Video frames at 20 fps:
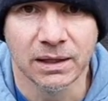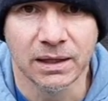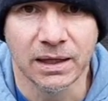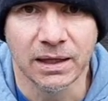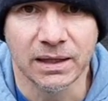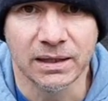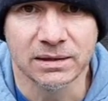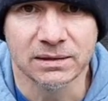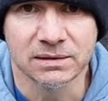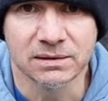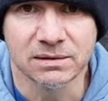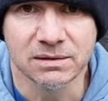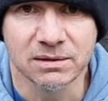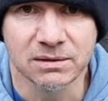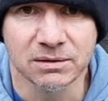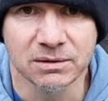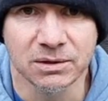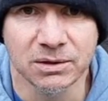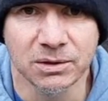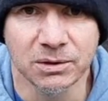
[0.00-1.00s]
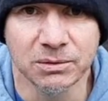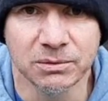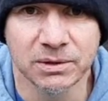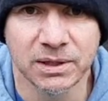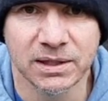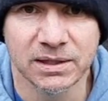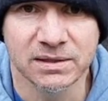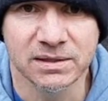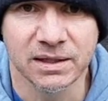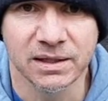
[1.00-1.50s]
And all
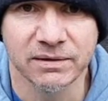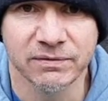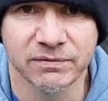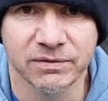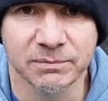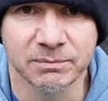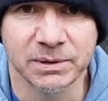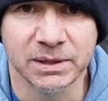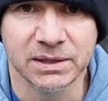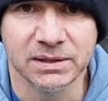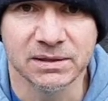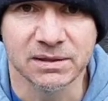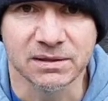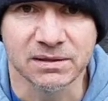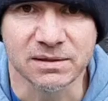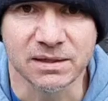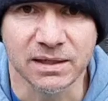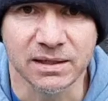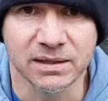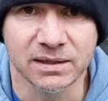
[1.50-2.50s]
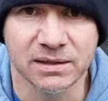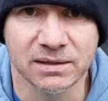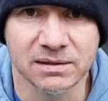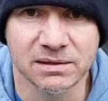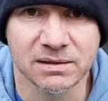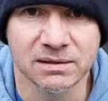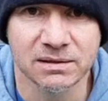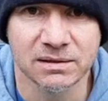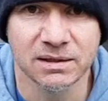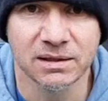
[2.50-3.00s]
there's left for me to say
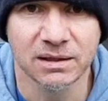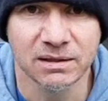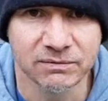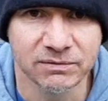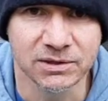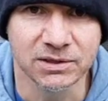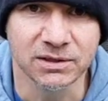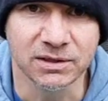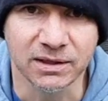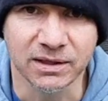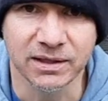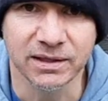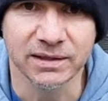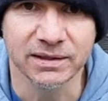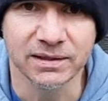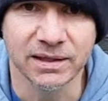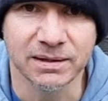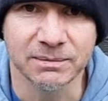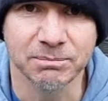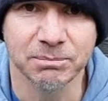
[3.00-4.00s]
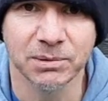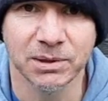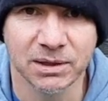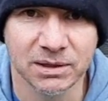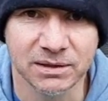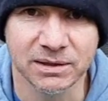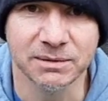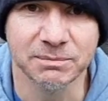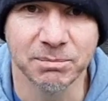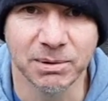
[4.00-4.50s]
is I've got to clean that
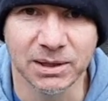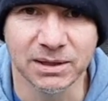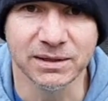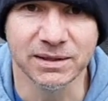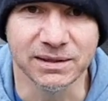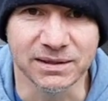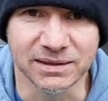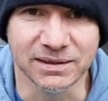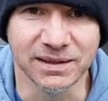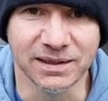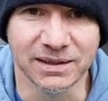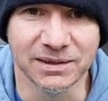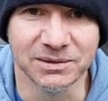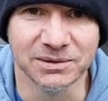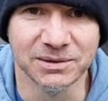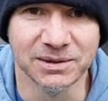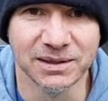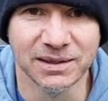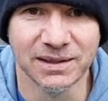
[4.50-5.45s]
bloody bucket now.